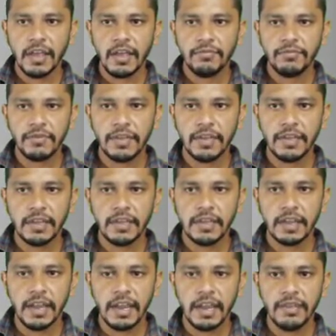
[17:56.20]
FE,
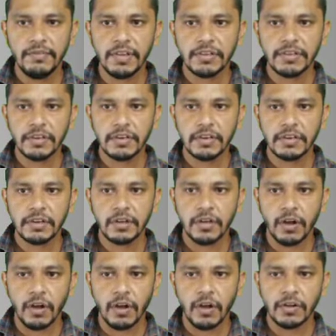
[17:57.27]
elevation,
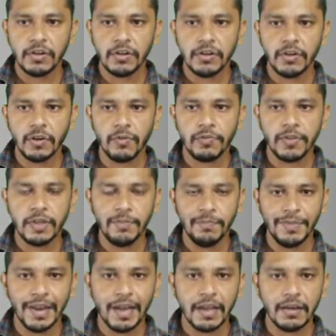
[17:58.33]
or top view,
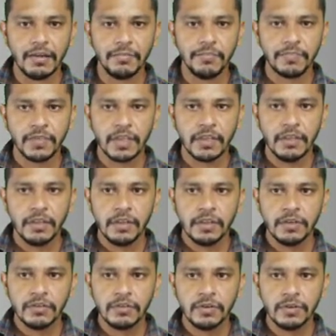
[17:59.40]
plan.
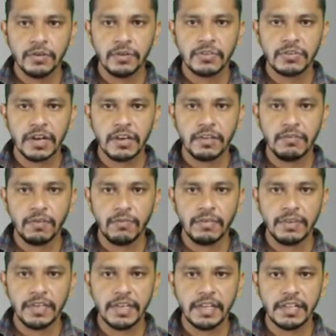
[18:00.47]
So starting from
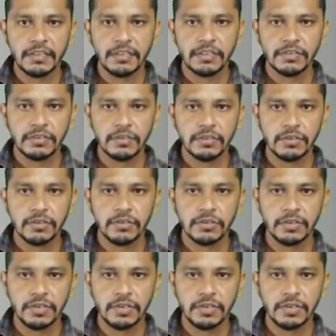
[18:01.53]
TL, so